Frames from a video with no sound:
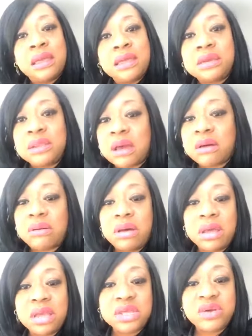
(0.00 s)
you
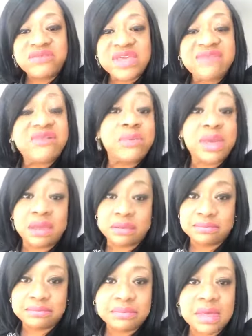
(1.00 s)
have given me
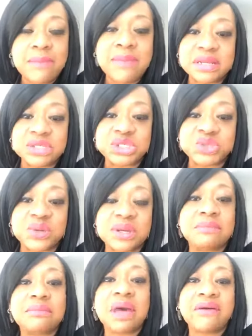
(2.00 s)
a ministry
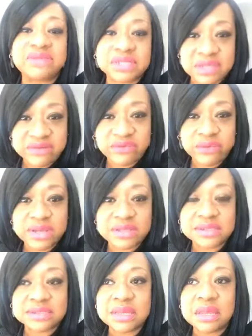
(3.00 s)
of
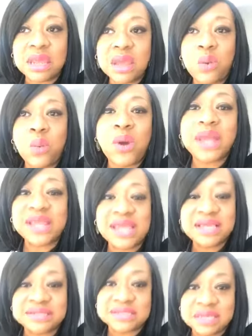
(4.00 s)
deliverance. What
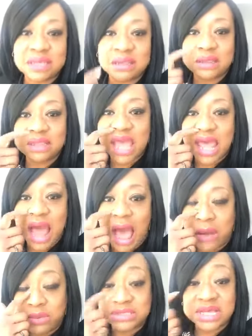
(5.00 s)
is it that
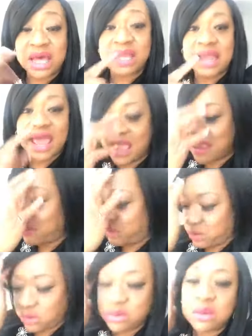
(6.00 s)
I was
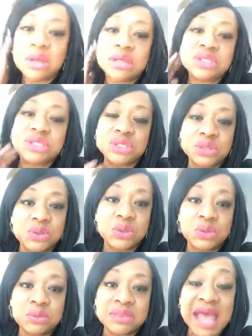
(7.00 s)
unable
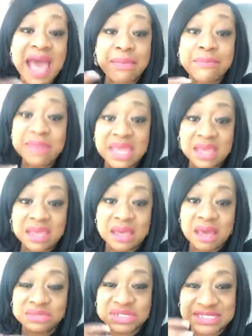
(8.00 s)
to, not me,
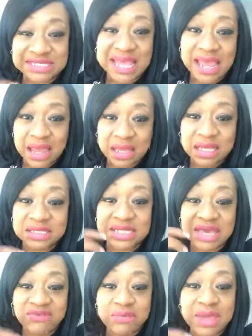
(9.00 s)
I'm just saying, he's
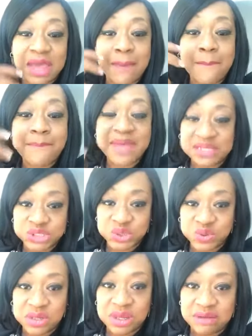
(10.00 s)
given me a
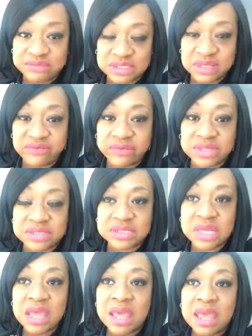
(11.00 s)
ministry of deliverance.